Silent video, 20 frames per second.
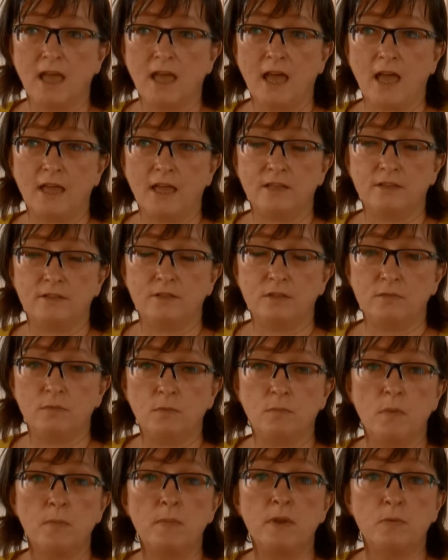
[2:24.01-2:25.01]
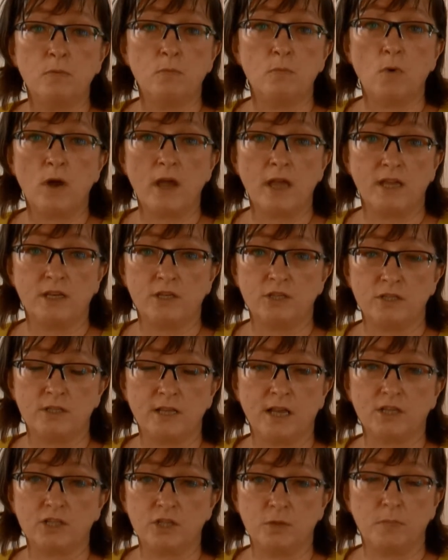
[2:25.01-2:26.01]
And the minimum wage has
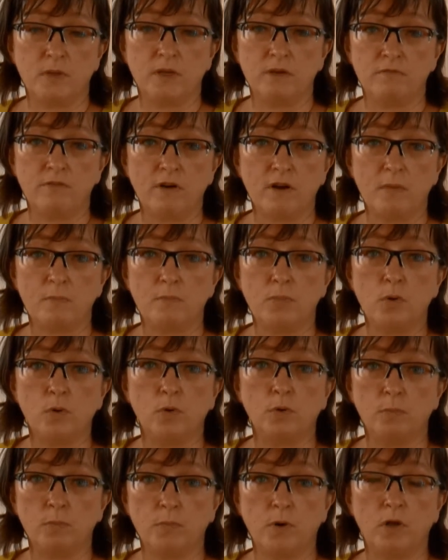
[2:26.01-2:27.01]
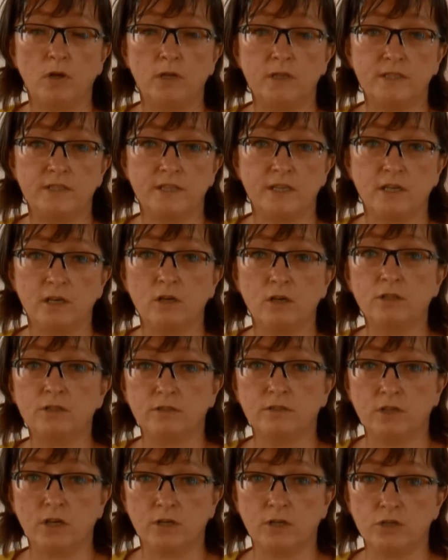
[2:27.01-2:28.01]
actually been a very important policy in a
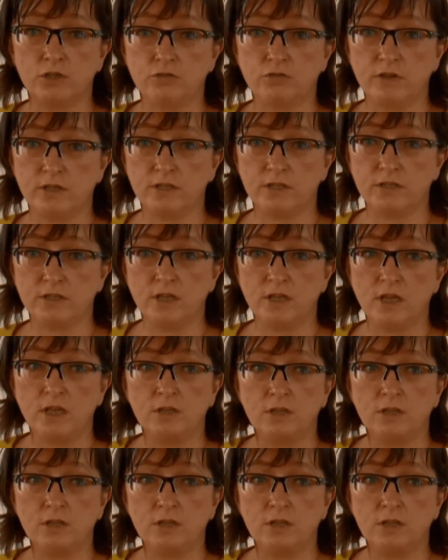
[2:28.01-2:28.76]
lot of countries